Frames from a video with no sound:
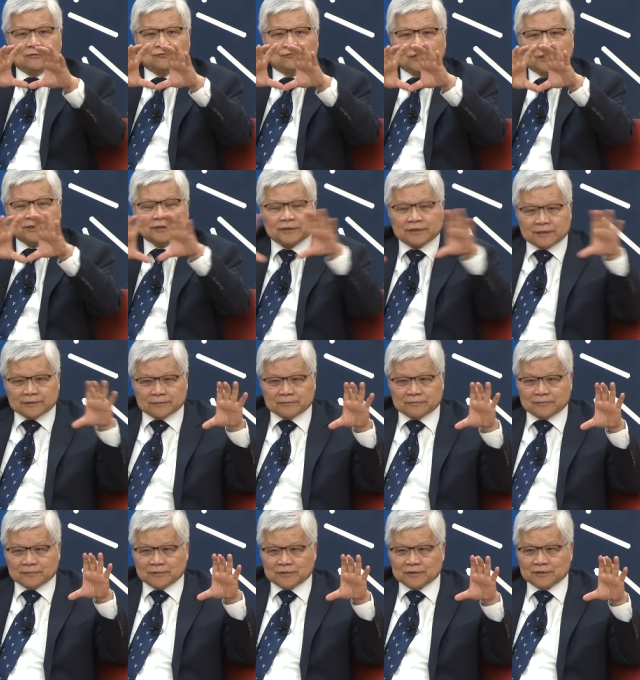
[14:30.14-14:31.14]
when the
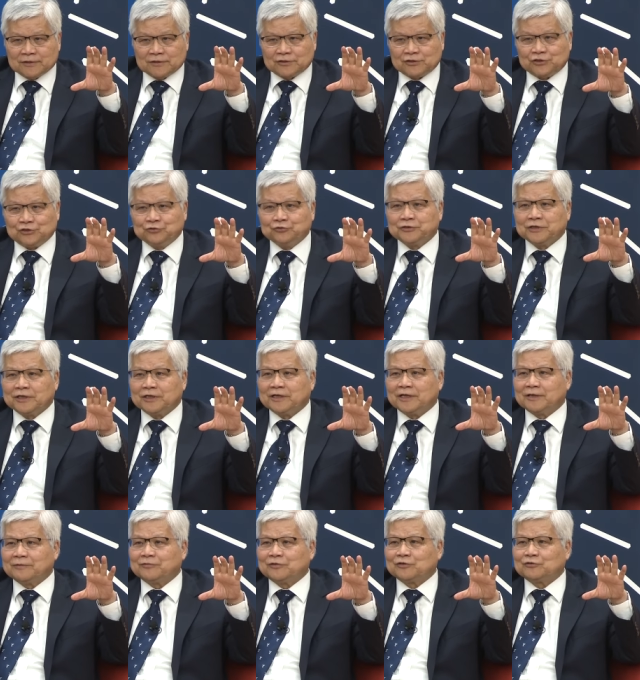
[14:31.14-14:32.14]
student
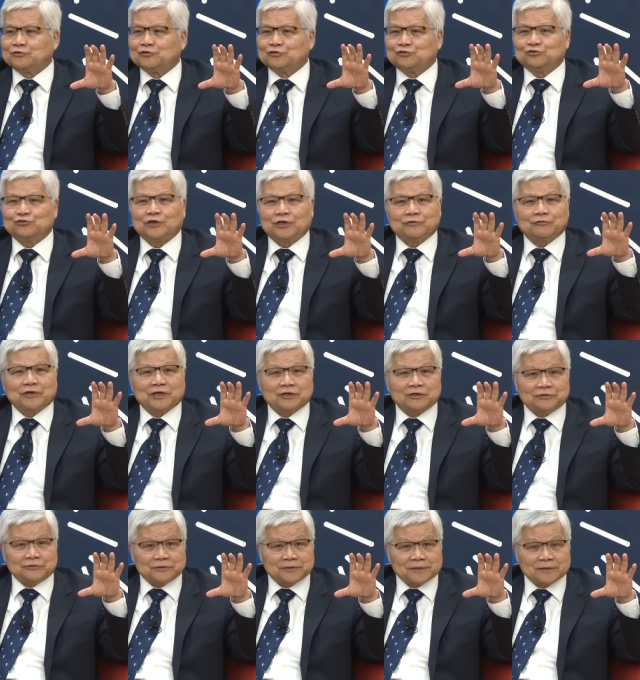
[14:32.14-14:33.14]
have a good track
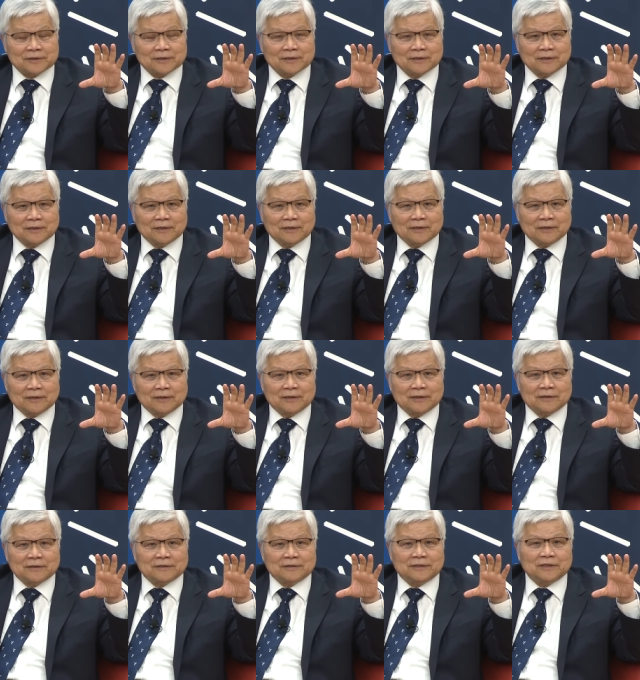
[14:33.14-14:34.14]
record,
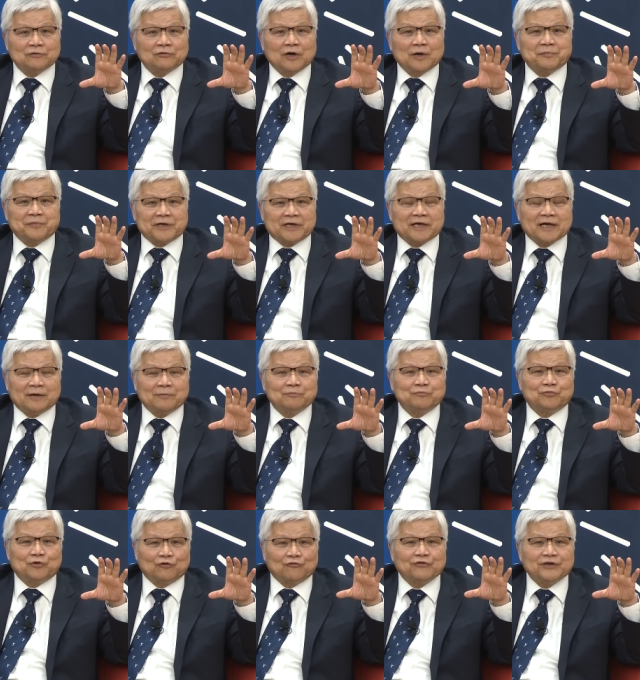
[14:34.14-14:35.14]
they will become
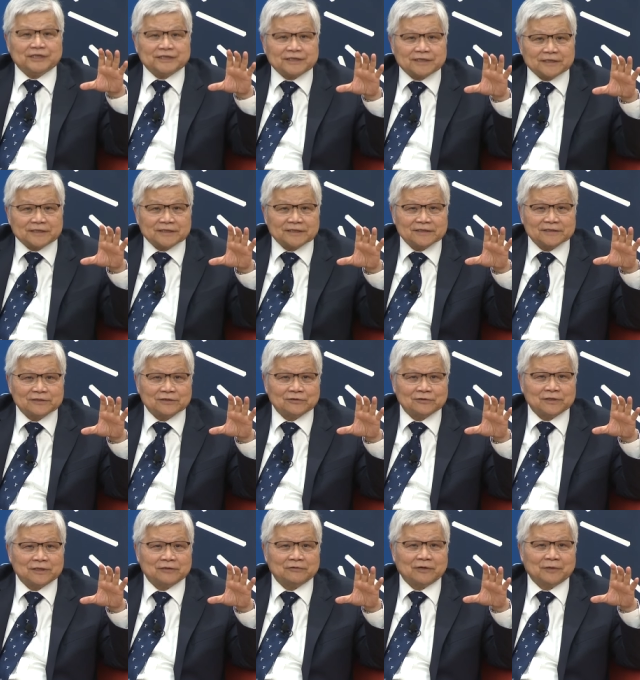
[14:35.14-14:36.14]
professor,
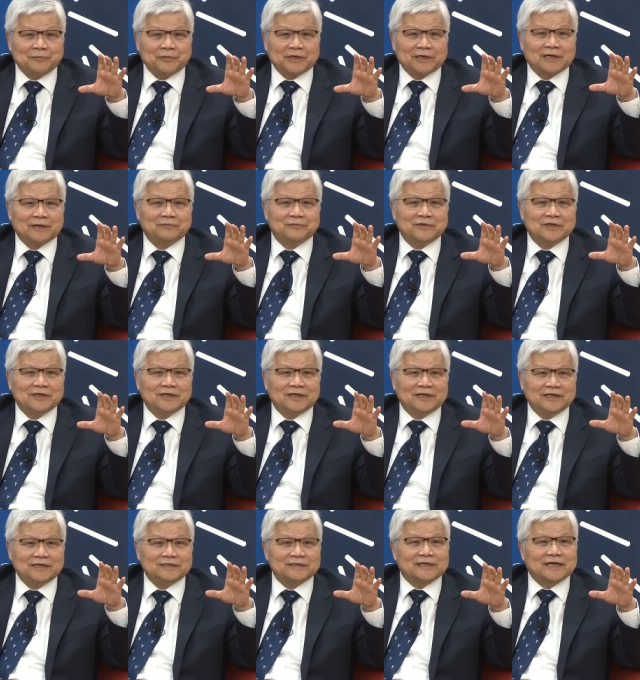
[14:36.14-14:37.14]
so they will become
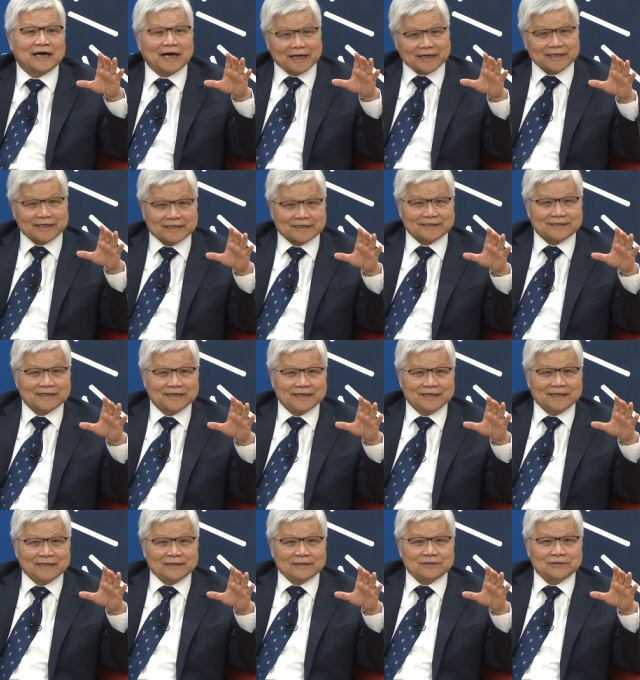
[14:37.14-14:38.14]
his colleagues.
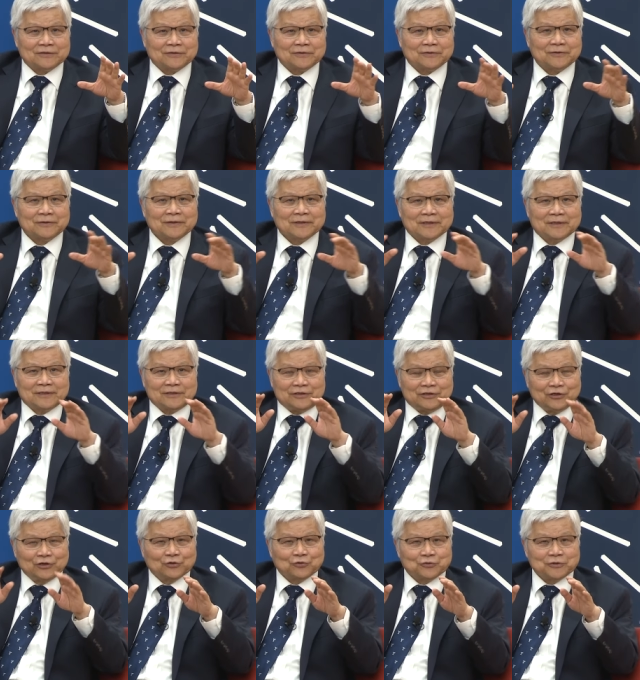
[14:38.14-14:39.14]
So
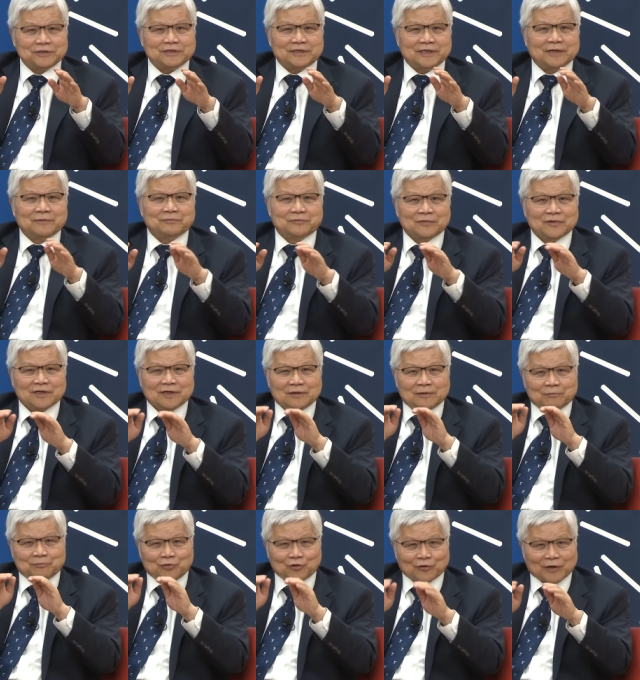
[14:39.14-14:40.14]
deal with them
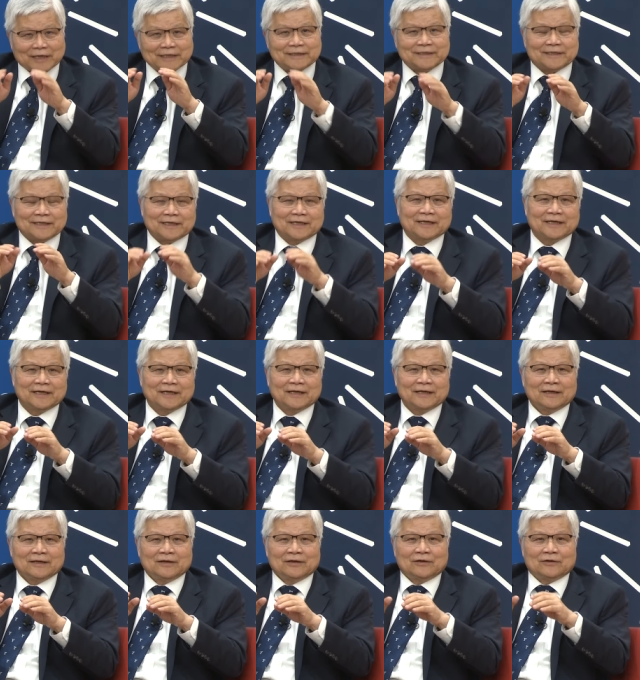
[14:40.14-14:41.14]
politely.
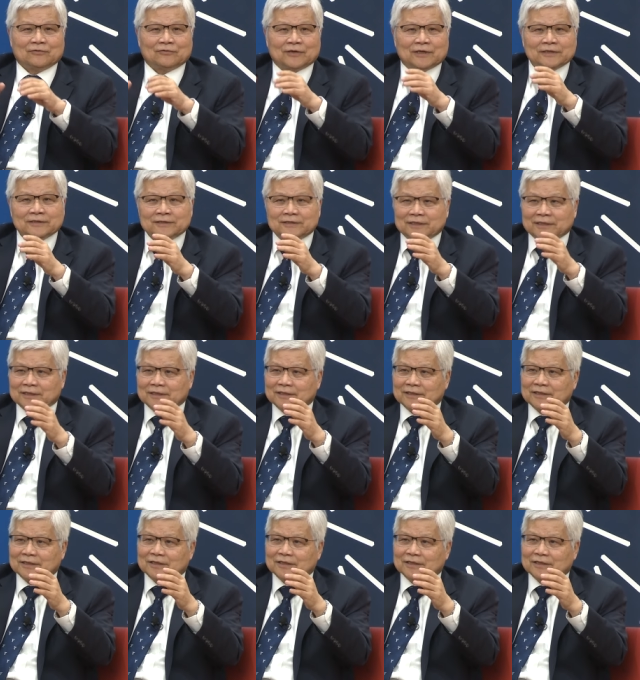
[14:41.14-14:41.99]
when the